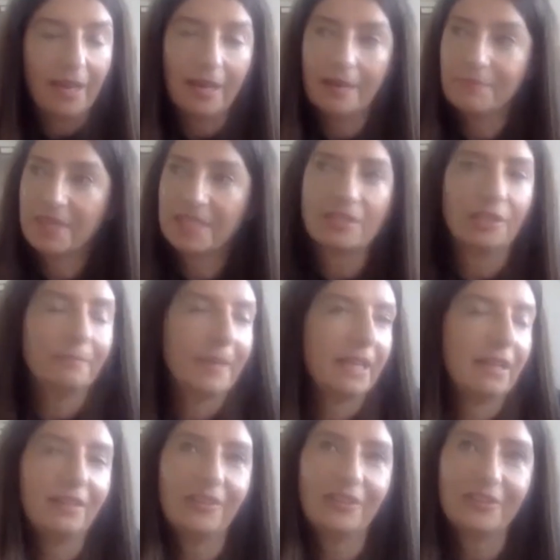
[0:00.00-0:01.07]
There's been
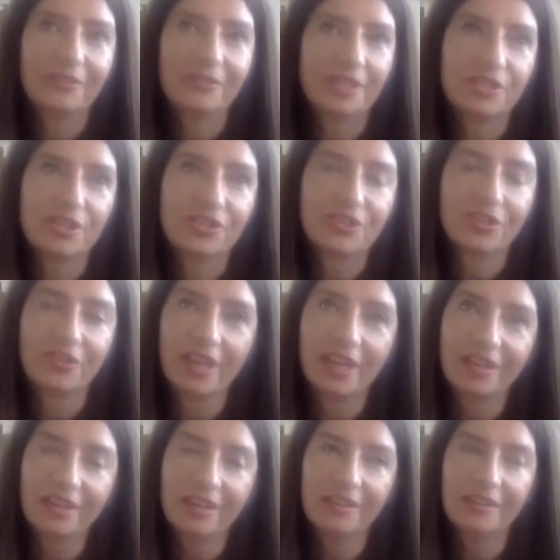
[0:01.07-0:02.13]
a lot of research on
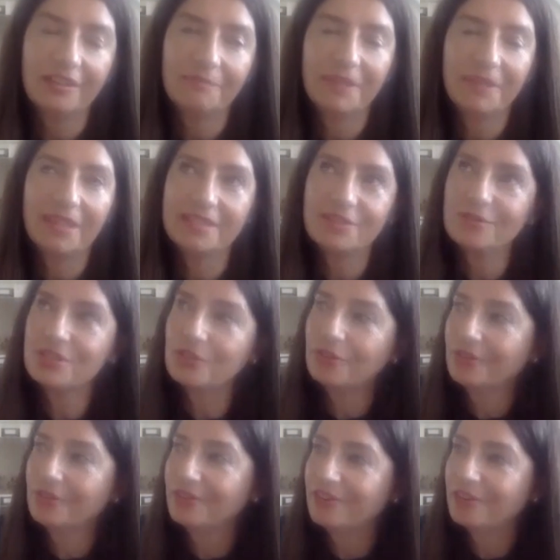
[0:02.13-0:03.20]
that, but there's also
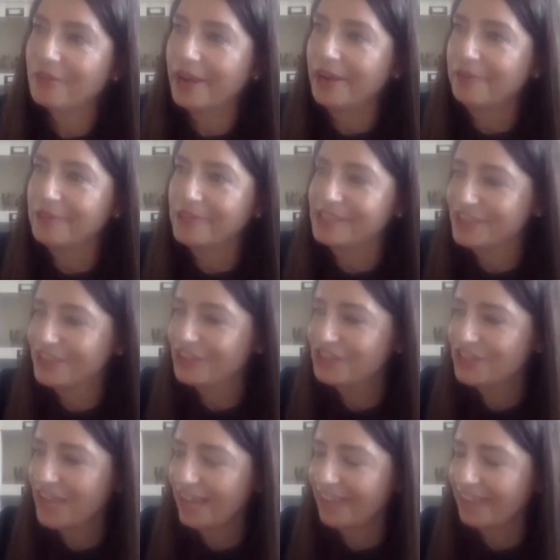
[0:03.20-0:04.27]
great research
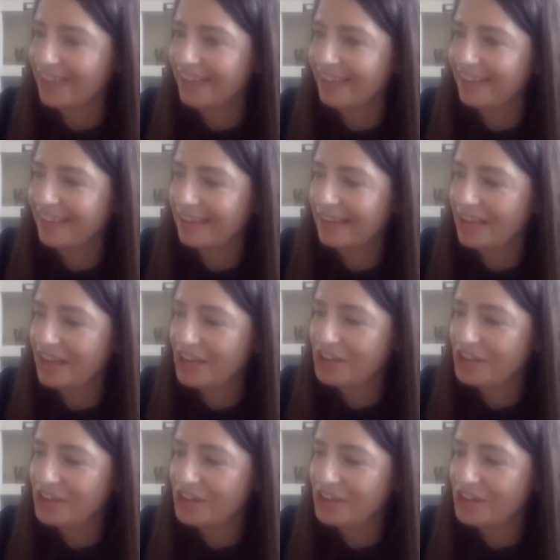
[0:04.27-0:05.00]
out there that